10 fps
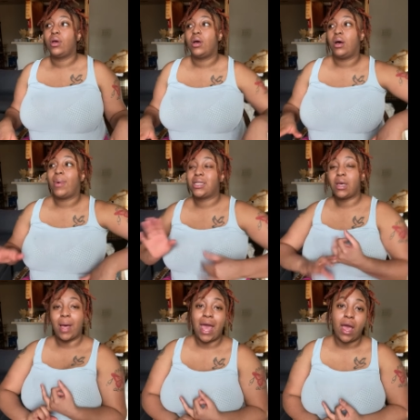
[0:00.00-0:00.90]
Um, by the
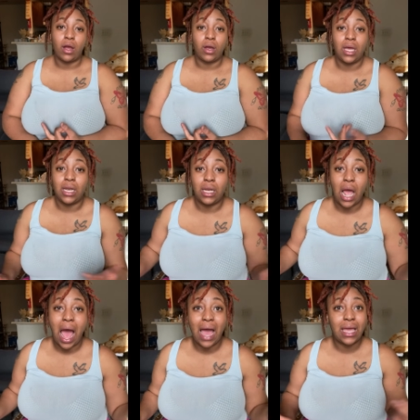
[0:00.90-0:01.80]
time I had her, and
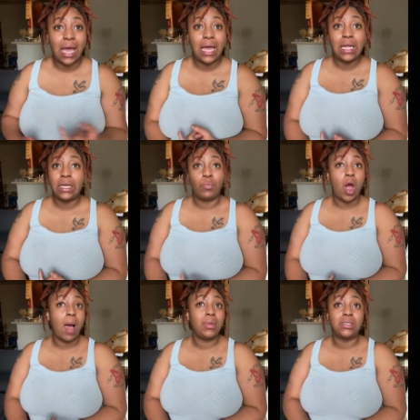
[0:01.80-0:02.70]
I gained
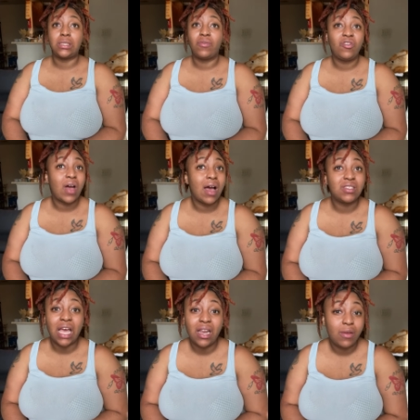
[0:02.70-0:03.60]
probably 75
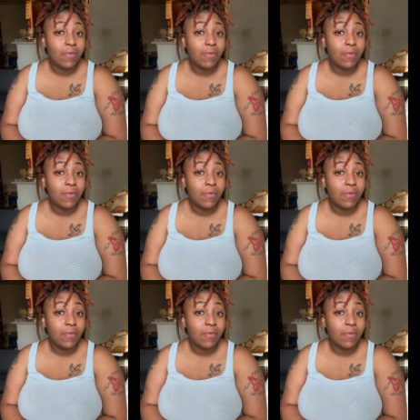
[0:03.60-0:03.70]
to 80,